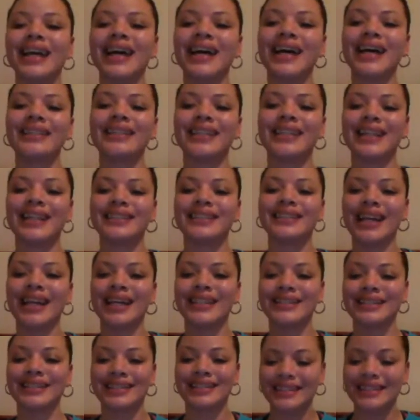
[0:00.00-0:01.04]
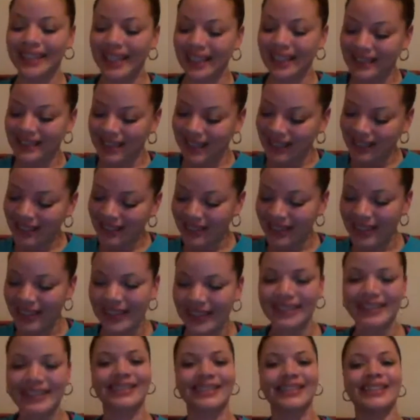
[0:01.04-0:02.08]
yes. That's the other
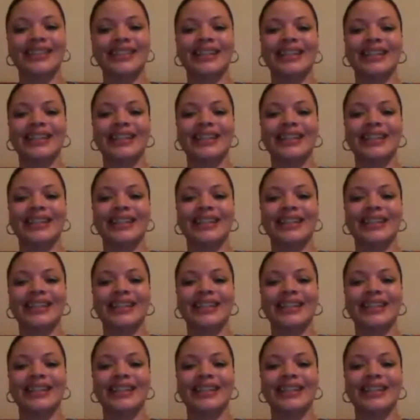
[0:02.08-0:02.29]
thing.